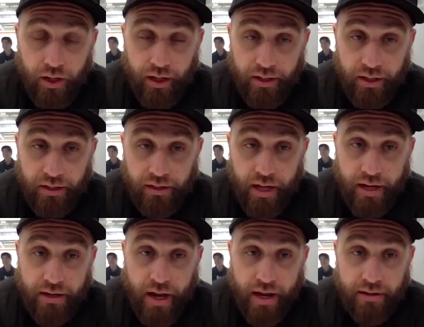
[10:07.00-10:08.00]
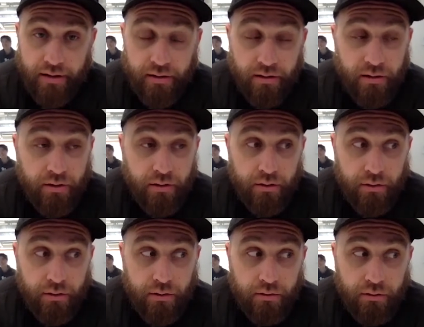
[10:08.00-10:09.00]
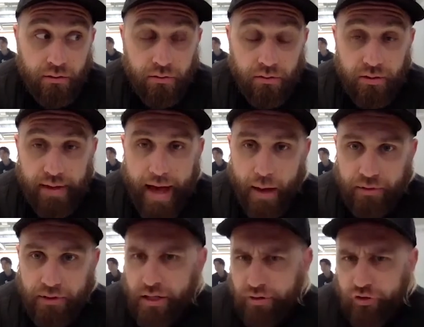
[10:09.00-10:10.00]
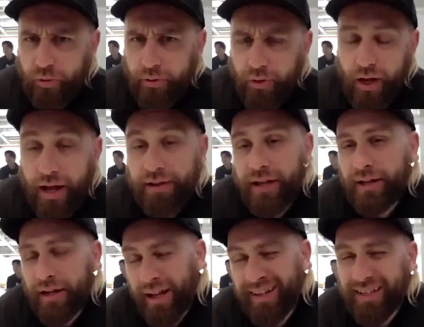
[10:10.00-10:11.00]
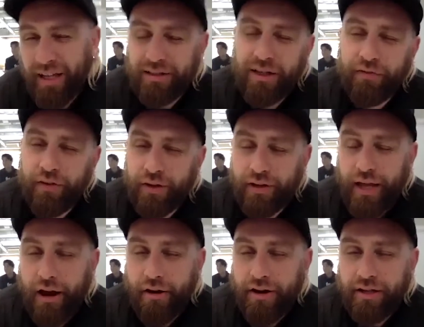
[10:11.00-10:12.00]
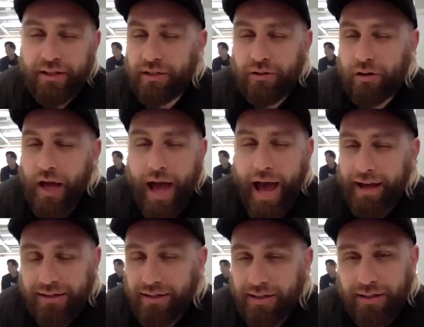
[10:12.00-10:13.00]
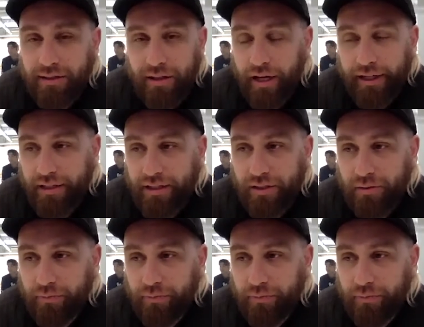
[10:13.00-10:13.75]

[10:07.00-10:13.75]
And that was kind of trippy, right? And there's different areas that are not as, I guess,